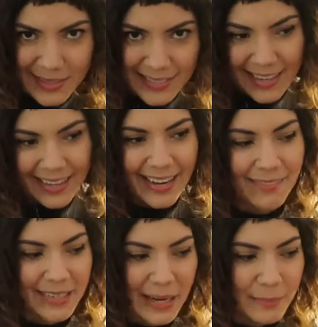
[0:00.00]
you like
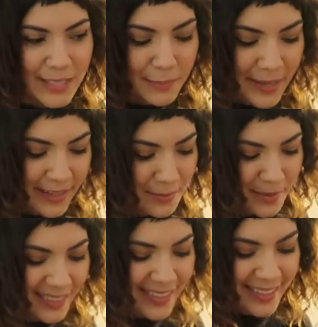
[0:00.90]
have a common space,
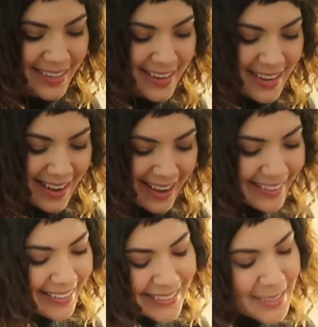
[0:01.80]
but like I
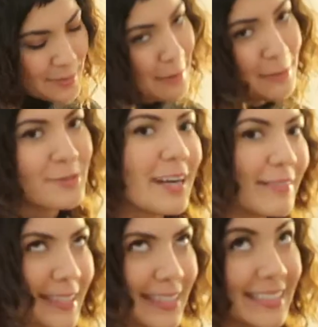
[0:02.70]
got this when I was
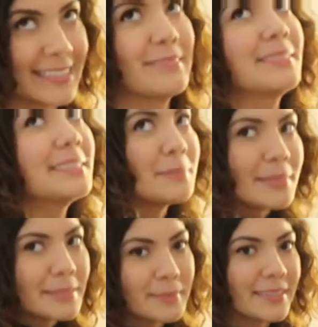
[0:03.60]
traveling and I didn't really
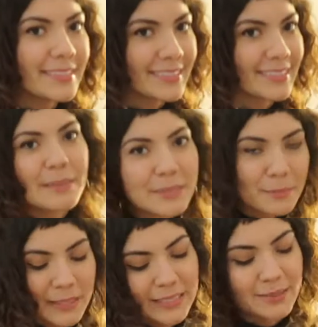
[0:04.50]
want to put it in the common
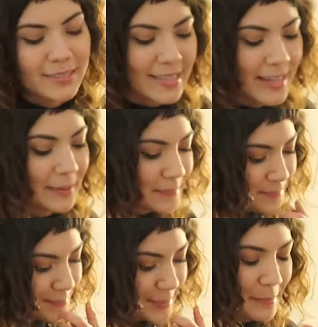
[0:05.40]
space with like
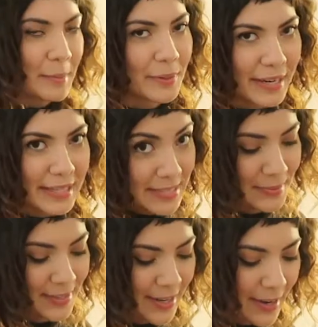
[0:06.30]
some people that I didn't
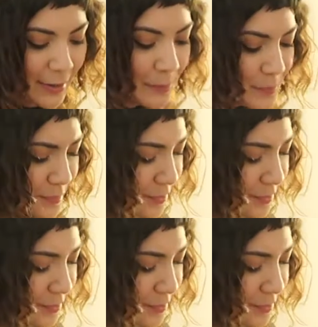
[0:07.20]
really know.